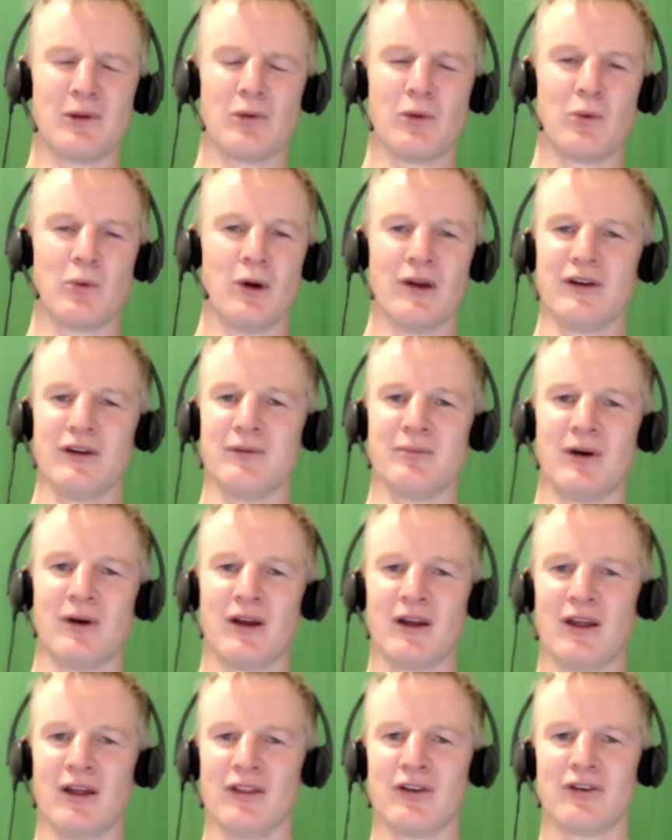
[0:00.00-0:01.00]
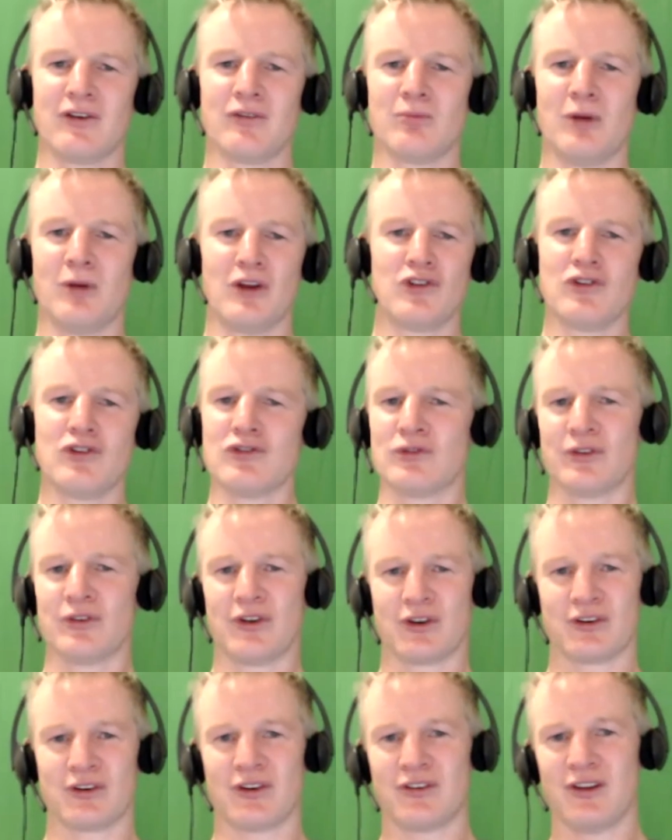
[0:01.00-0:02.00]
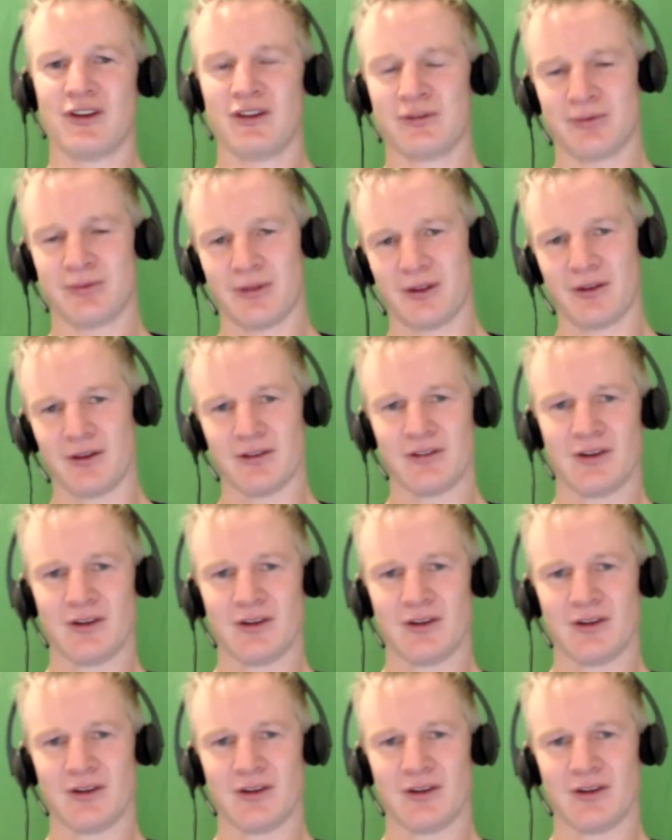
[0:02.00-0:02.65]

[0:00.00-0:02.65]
"Well, why didn't my other my usual doctor test for this?"